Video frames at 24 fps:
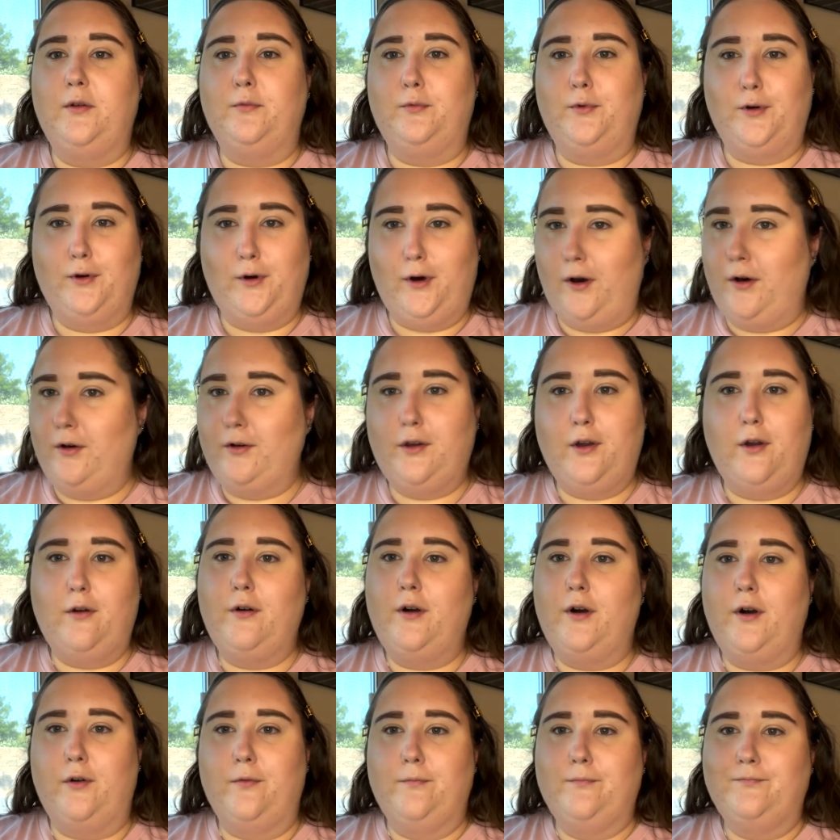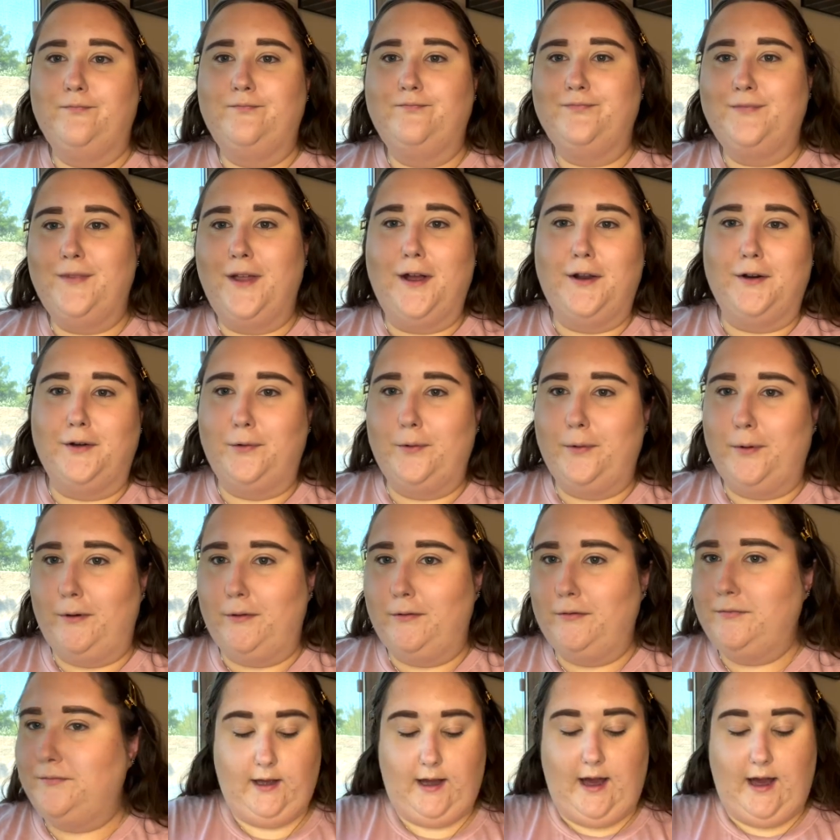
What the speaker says: we'll all go home," unquote.